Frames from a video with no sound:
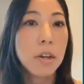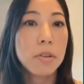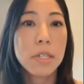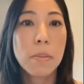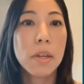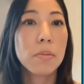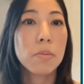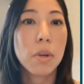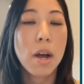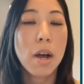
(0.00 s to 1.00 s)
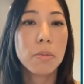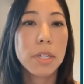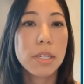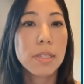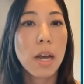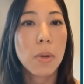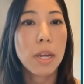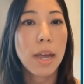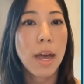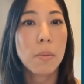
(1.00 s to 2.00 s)
Some of the reasons that
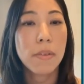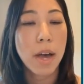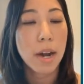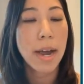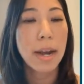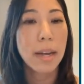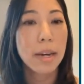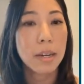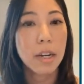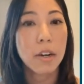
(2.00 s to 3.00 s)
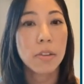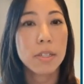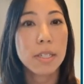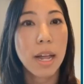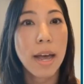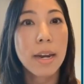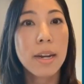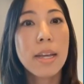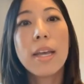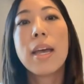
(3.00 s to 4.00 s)
we've kind of highlighted here on this slide,
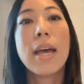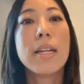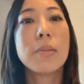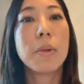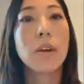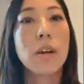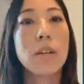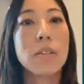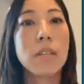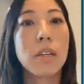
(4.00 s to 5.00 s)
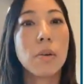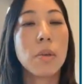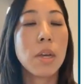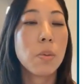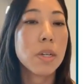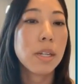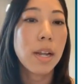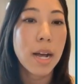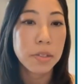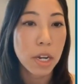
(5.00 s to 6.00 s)
and it's because it was a
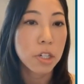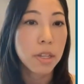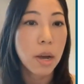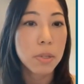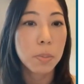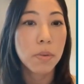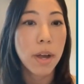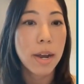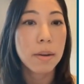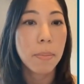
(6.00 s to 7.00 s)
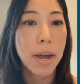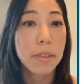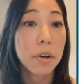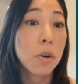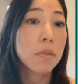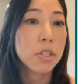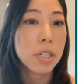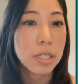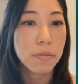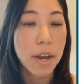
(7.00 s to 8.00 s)
classification that was provided by their
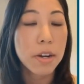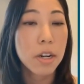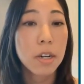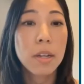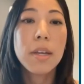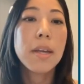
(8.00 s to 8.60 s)
overseas vendor